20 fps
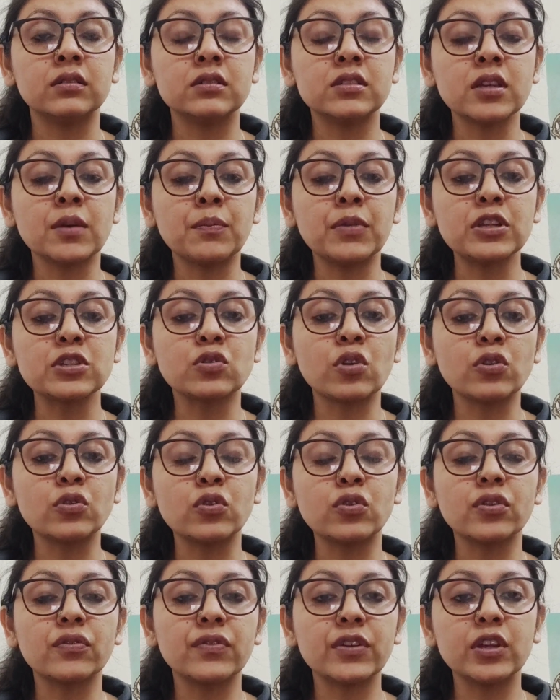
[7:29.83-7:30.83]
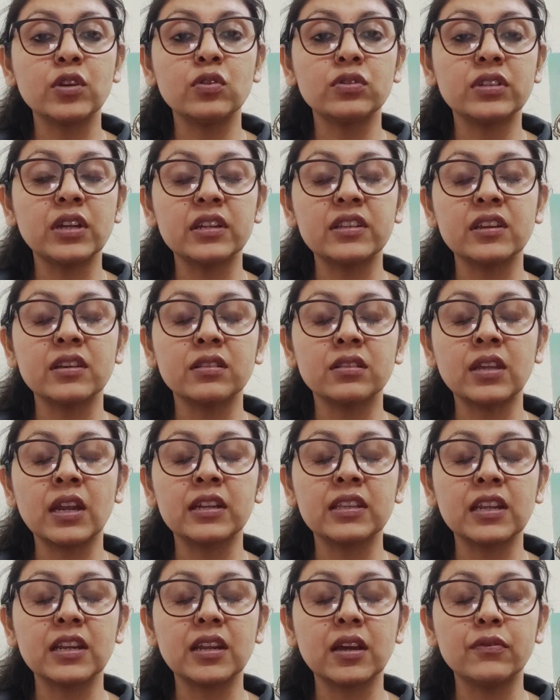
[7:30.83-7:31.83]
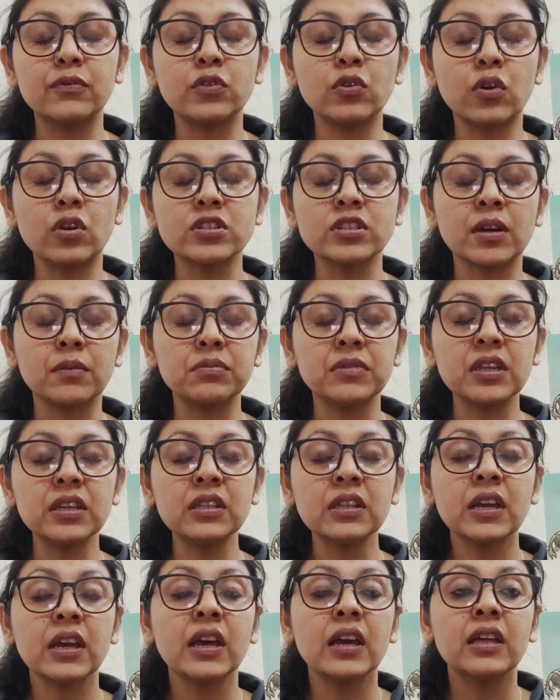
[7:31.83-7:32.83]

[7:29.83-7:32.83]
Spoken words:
somebody is going to reveal you that they love you or something,